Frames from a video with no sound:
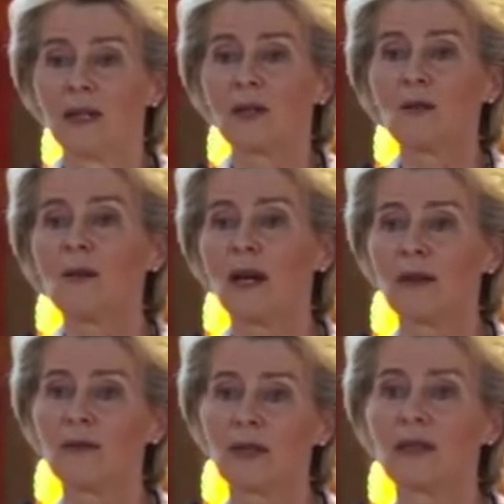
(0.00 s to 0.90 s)

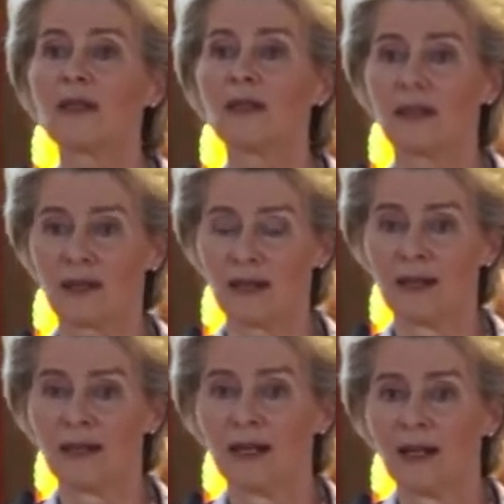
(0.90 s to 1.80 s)
200 years
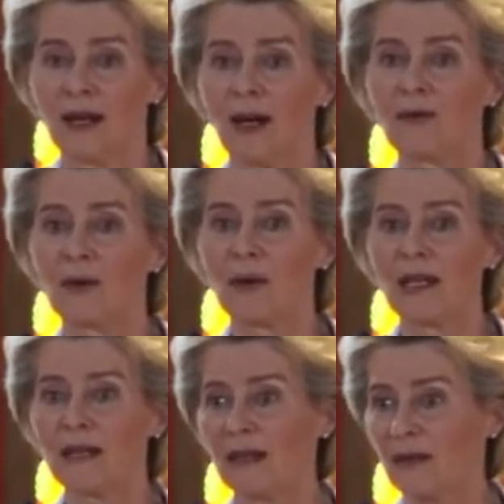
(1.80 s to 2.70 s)
of
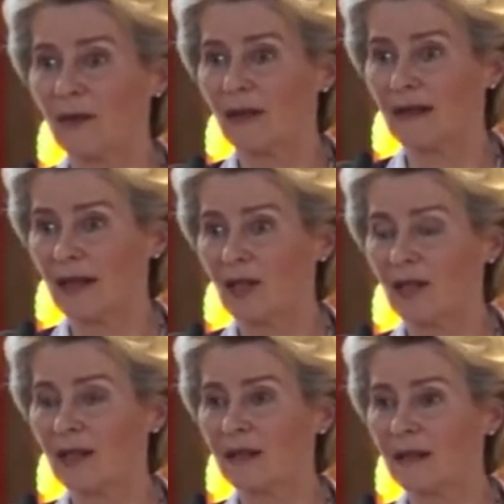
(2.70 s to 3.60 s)
growing
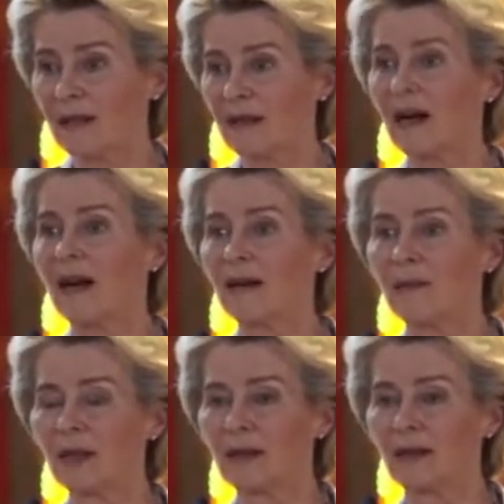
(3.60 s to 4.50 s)
industrialization and
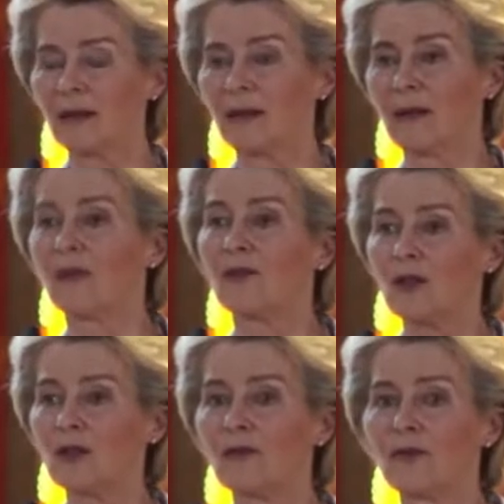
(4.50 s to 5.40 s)
carbon or
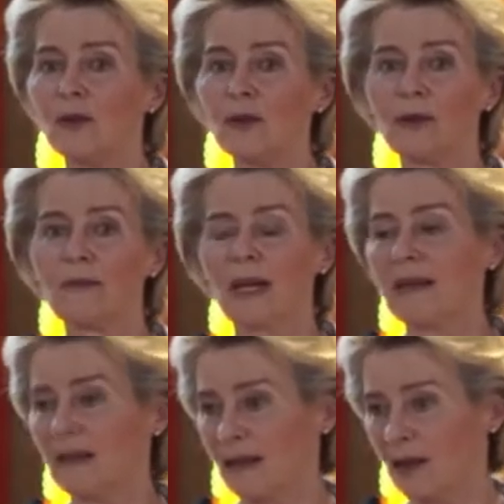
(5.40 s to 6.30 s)
fossil
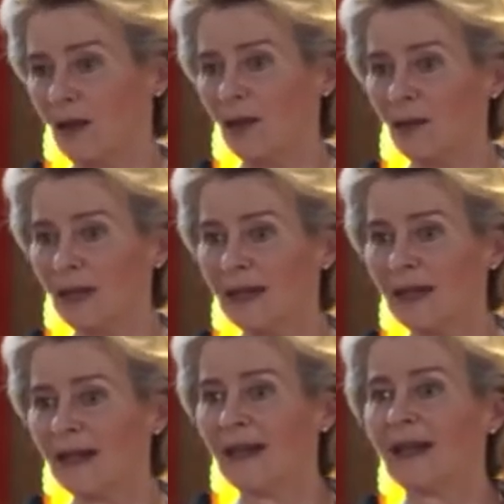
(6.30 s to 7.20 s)
fuel-based economy
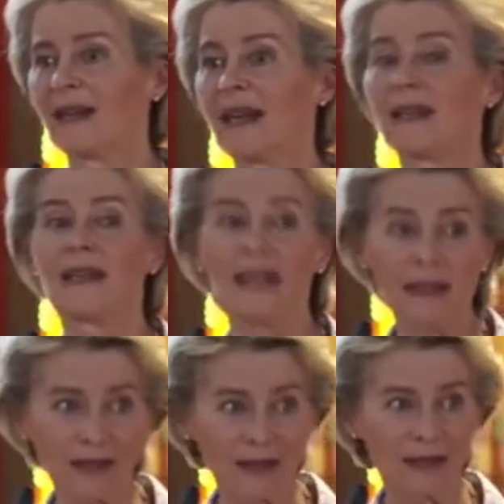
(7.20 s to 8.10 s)
that
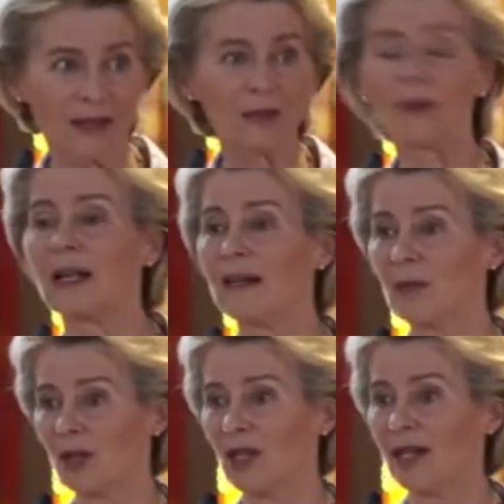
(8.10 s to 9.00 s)
led to
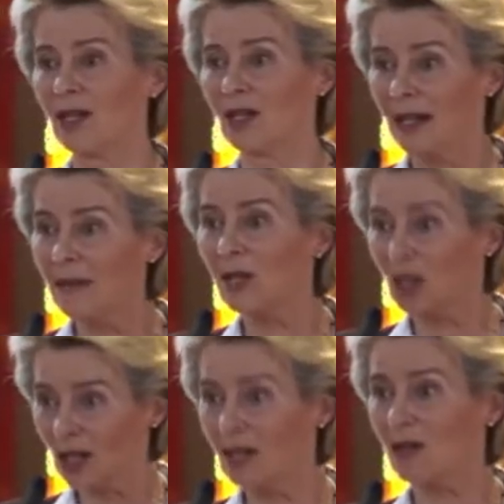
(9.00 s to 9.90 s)
climate change. Climate
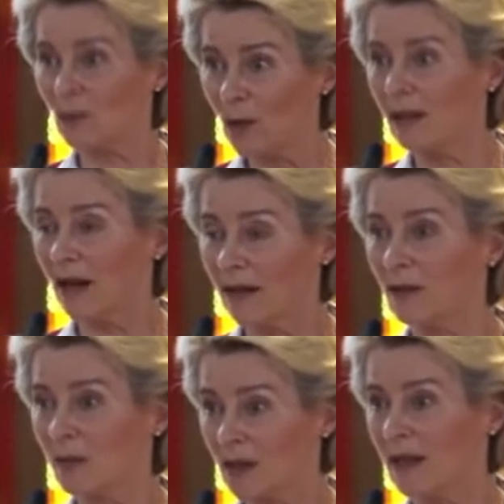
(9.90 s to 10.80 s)
change is
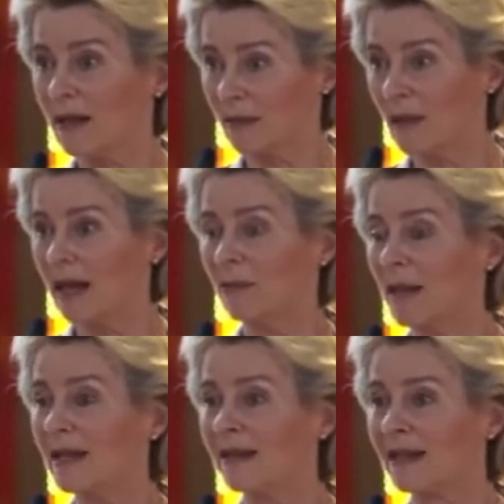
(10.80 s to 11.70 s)
100%
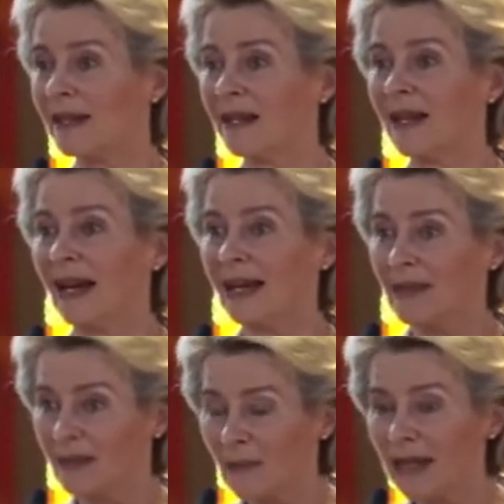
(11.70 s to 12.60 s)
man-made, and
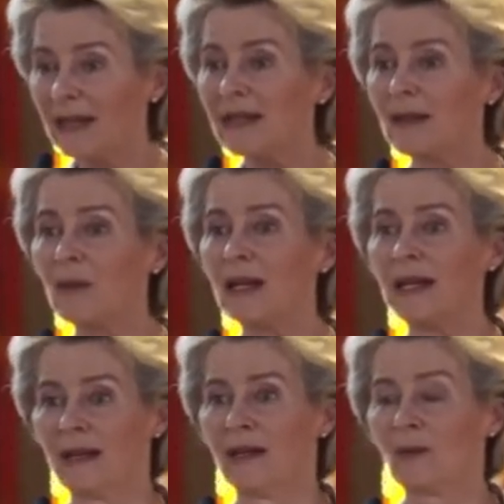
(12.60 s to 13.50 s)
it's mainly the
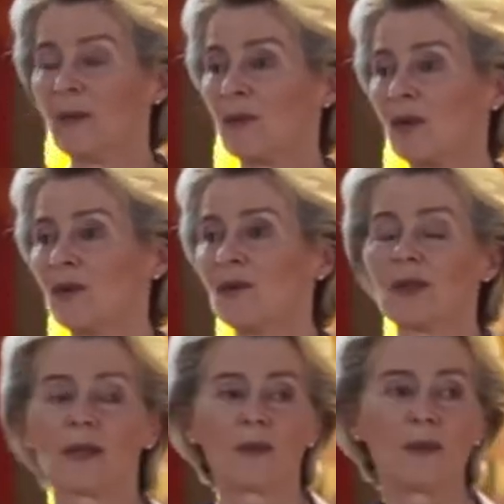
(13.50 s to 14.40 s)
way we
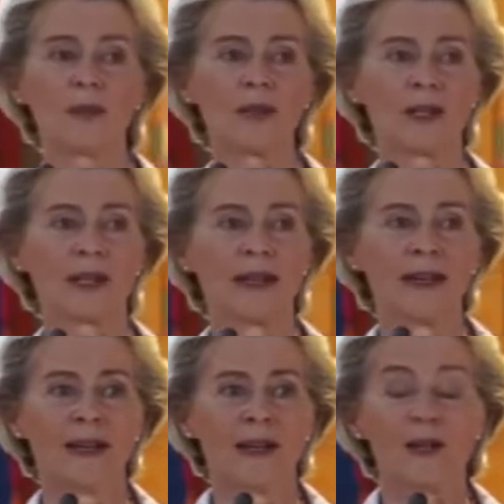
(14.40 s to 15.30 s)
produce and we work.
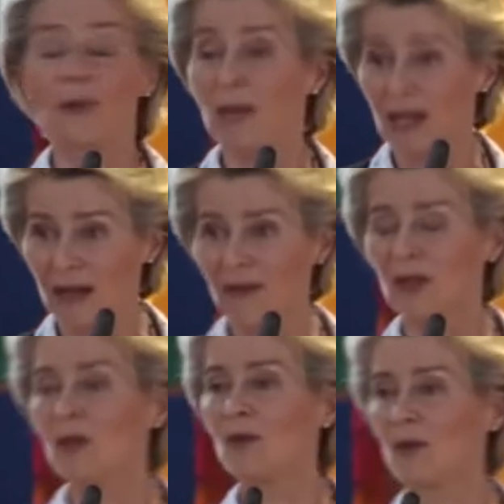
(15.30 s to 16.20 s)
So we have a
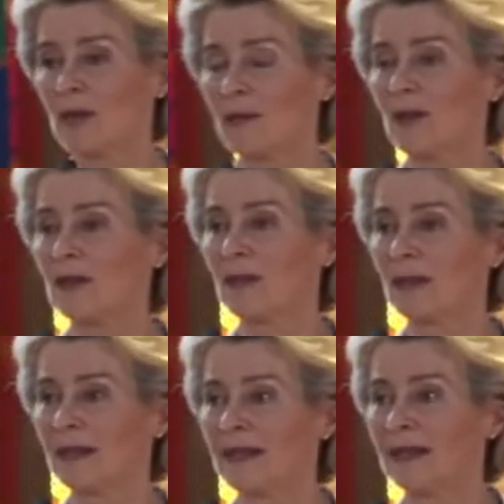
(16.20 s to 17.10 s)
huge
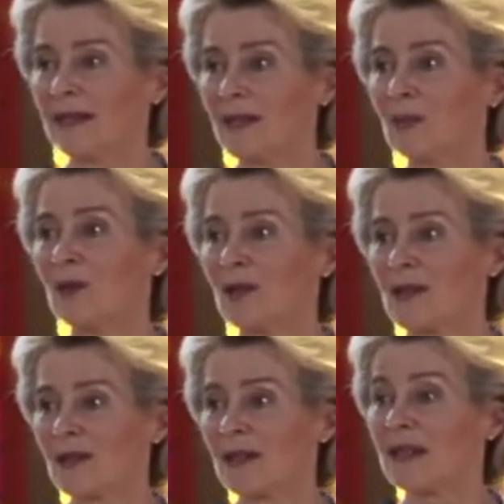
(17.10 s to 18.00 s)
responsibility
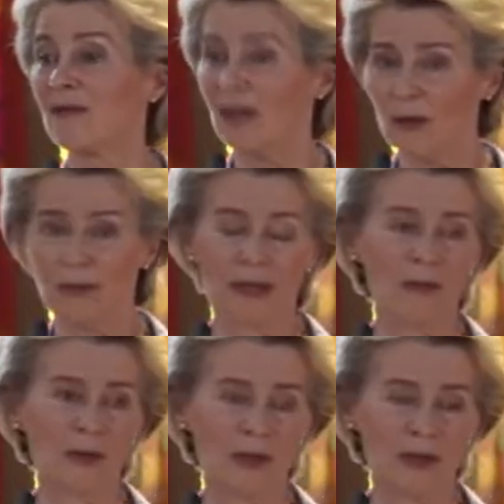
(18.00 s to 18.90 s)
towards the
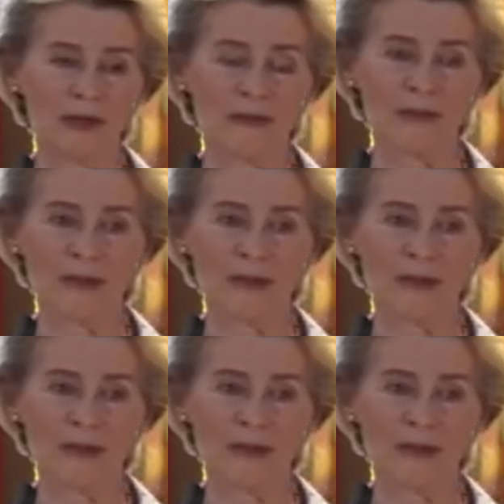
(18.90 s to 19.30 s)
developing world.